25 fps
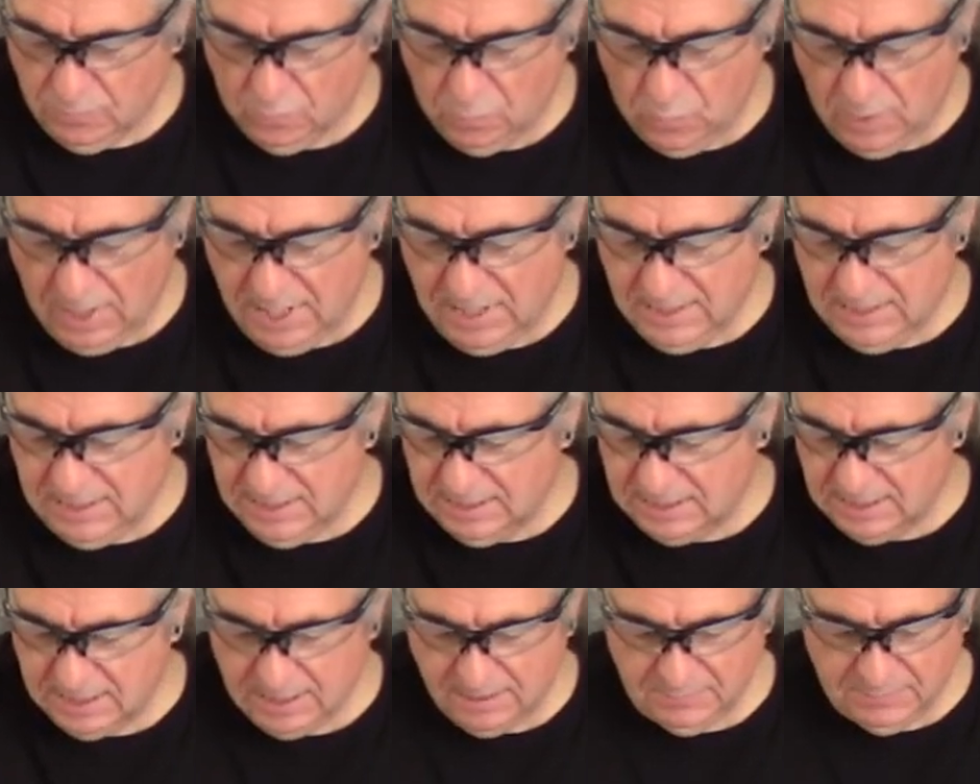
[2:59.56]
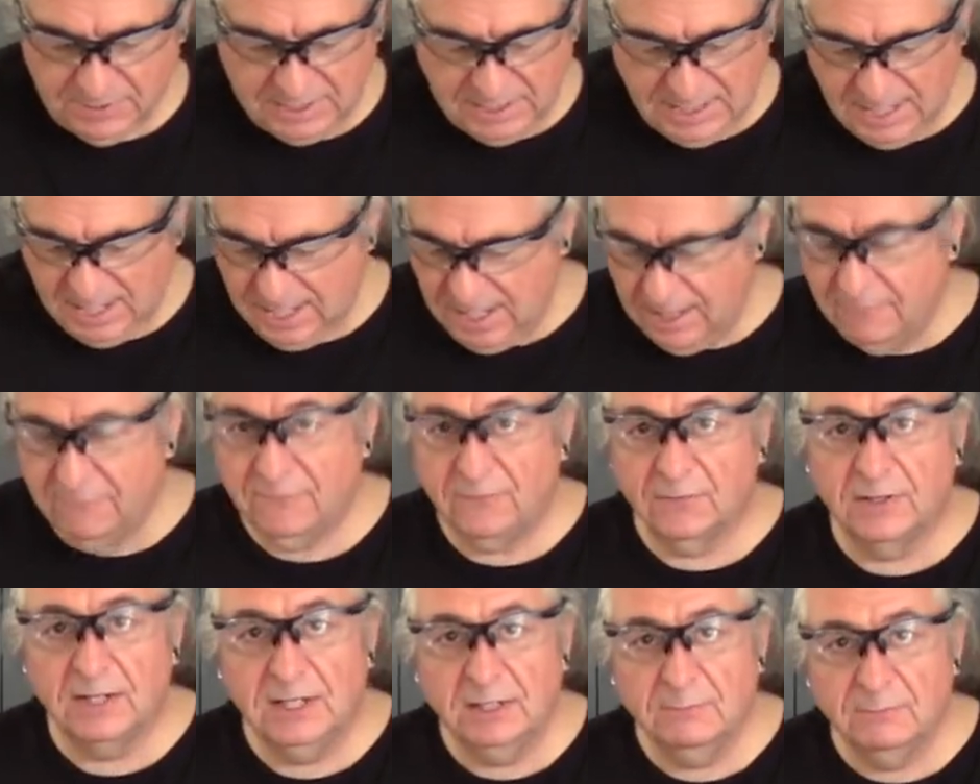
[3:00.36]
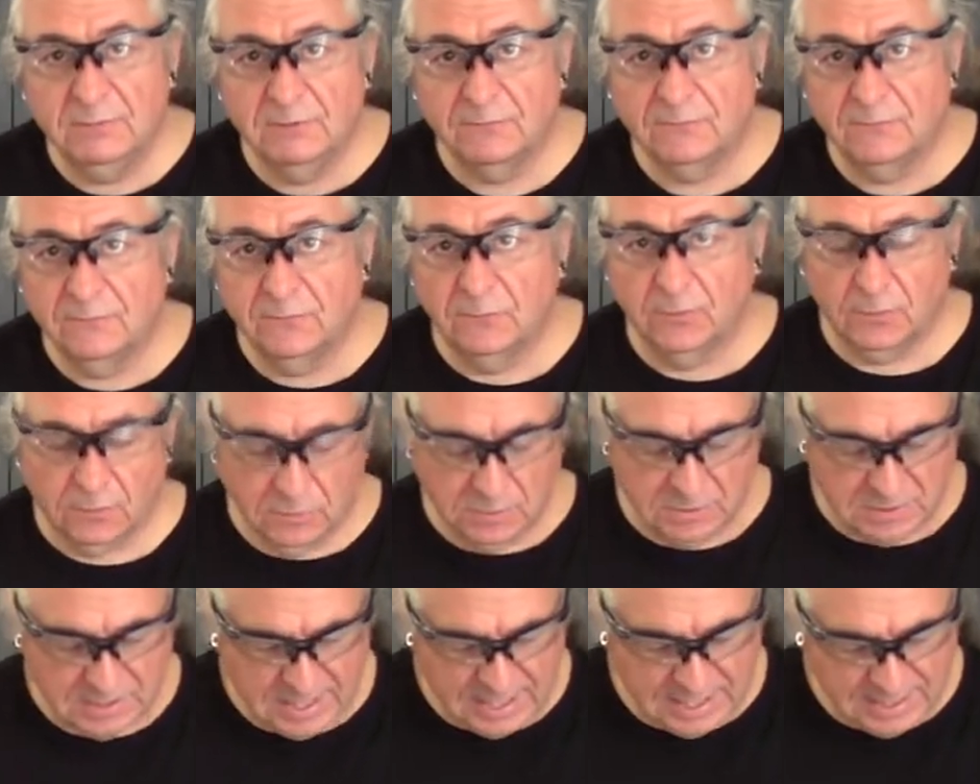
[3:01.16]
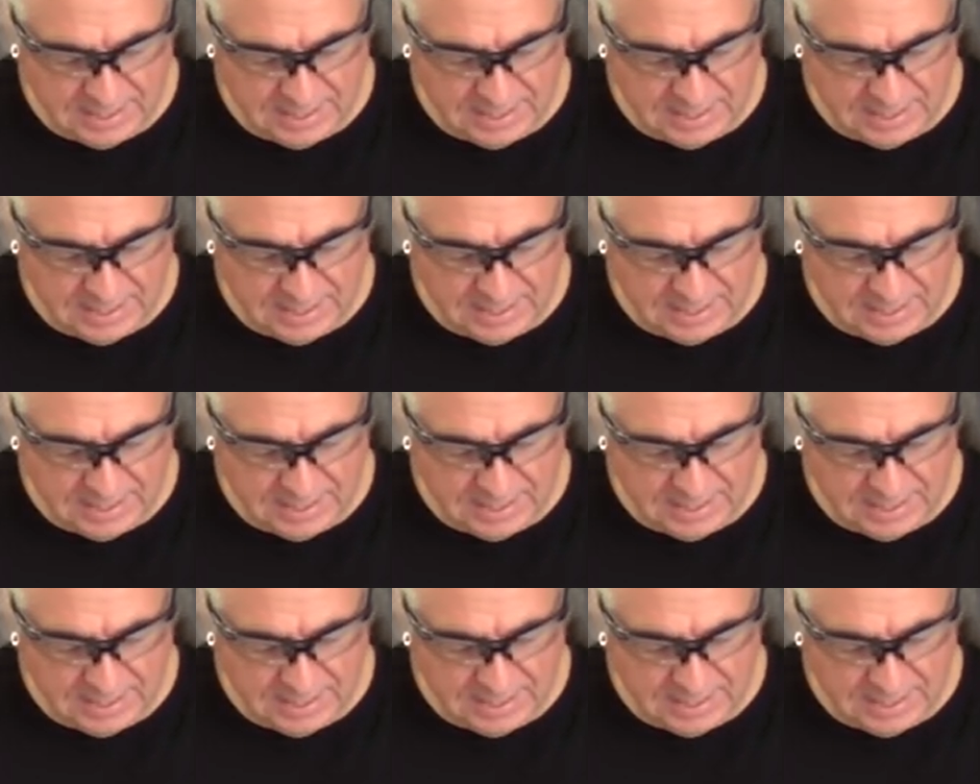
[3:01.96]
weighed it up carefully before